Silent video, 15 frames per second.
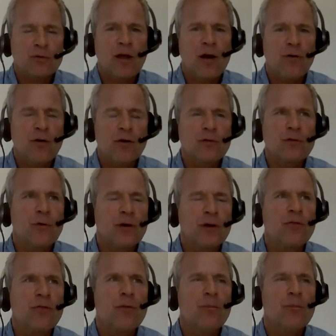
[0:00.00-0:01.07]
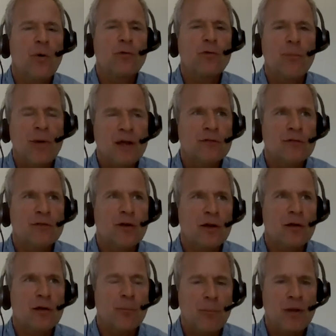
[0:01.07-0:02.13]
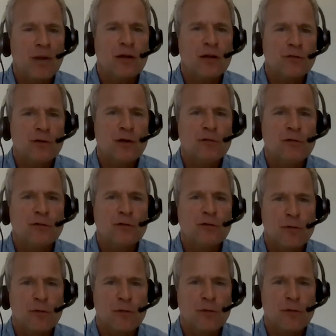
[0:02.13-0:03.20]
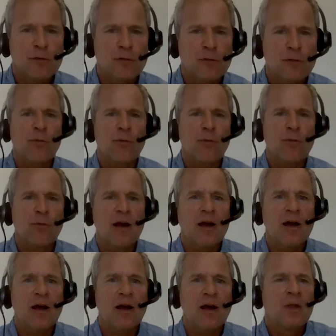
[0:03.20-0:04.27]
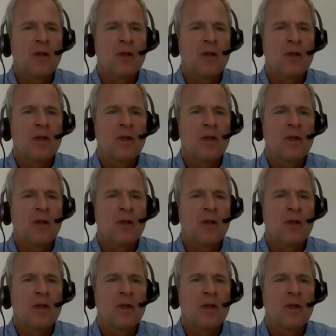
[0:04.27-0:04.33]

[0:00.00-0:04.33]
Now, let's look at the most basic, biggest issue you're facing right now